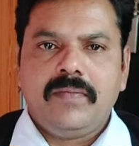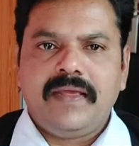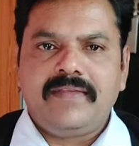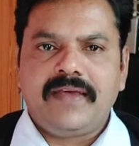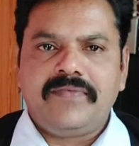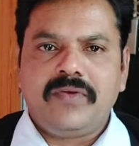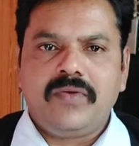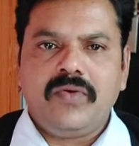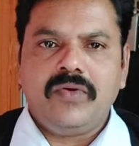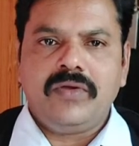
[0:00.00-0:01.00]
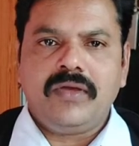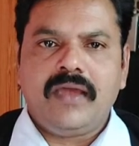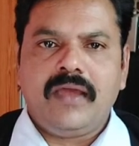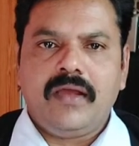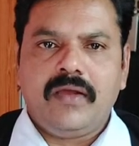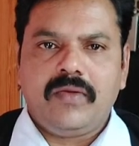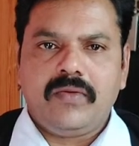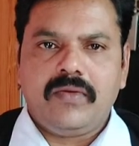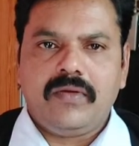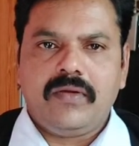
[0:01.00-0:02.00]
place of the court,
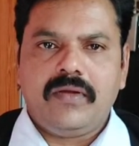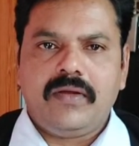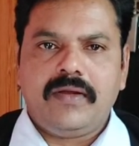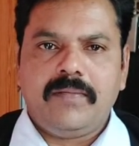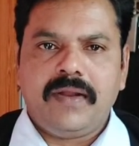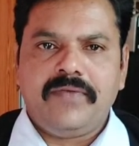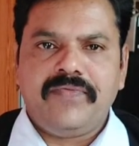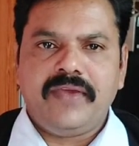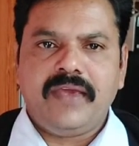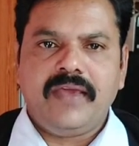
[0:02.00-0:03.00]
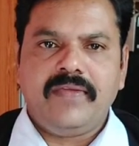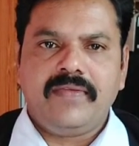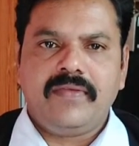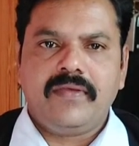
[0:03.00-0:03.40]
number of the case,